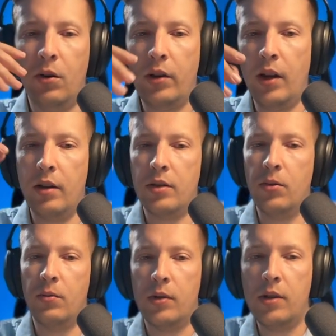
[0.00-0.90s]
Okay,
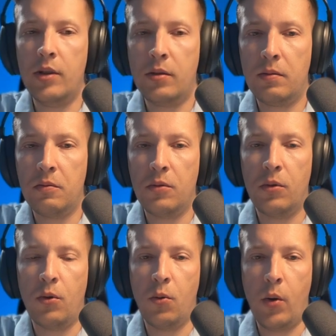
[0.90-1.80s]
so this is
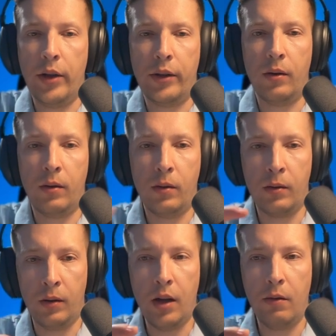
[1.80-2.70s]
quite
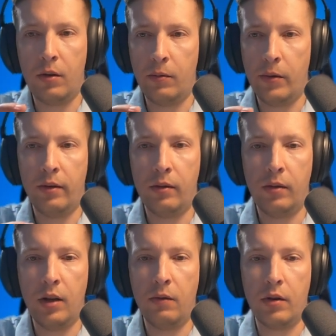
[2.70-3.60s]
clever, very
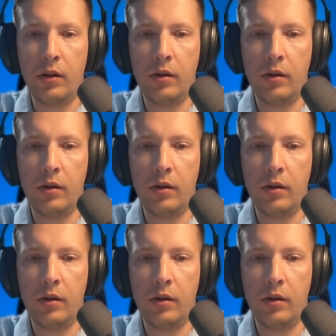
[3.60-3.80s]
clever